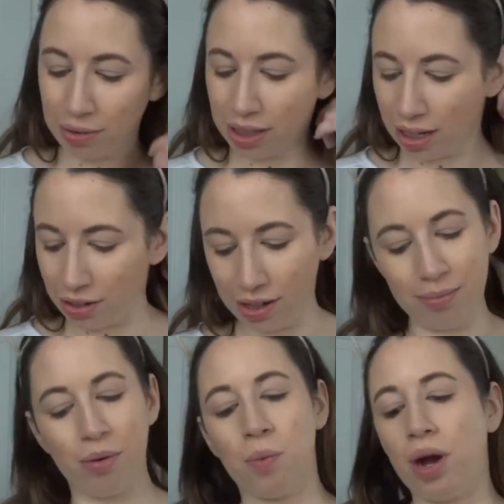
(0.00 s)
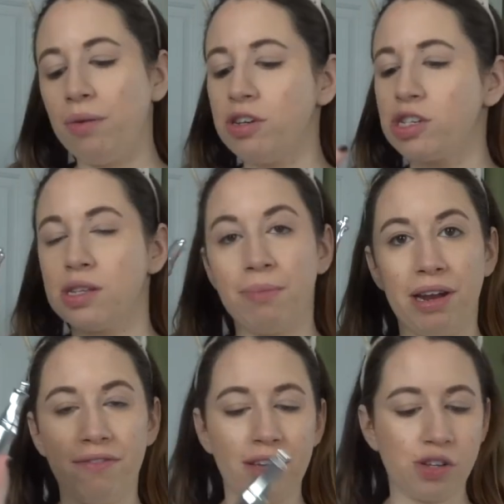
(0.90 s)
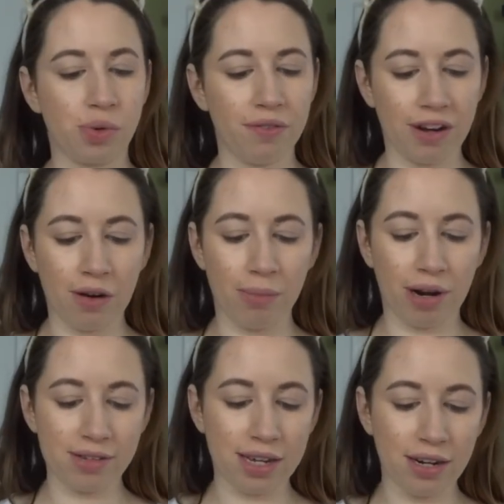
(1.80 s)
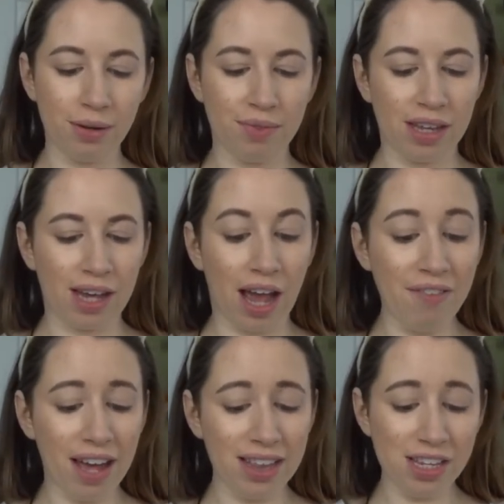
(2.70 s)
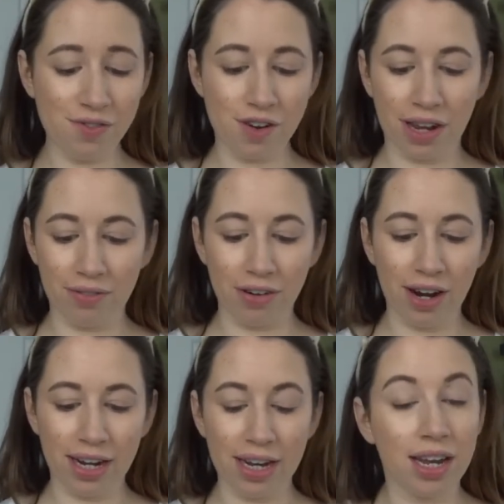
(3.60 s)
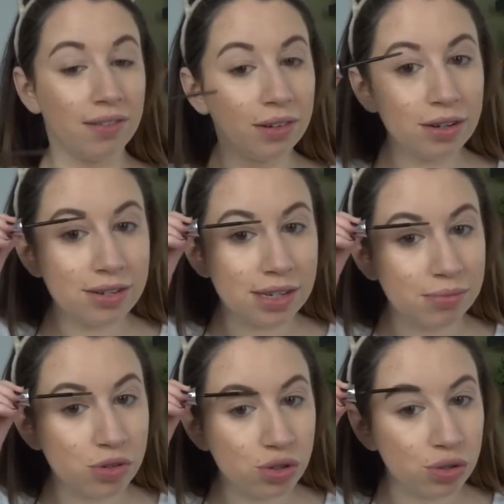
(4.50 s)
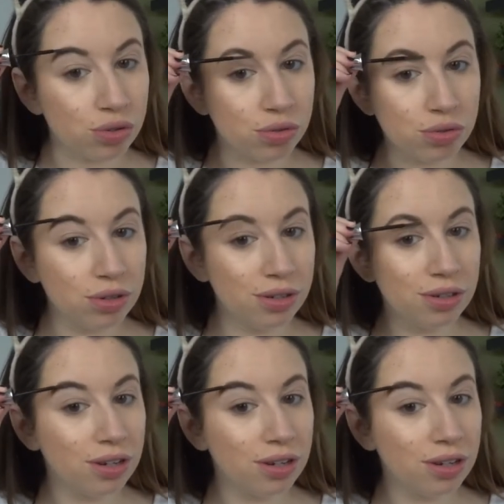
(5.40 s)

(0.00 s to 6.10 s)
we landed on number one, which is the Benefit 24-Hour Brow Setter. I've had this forever, and it never seems to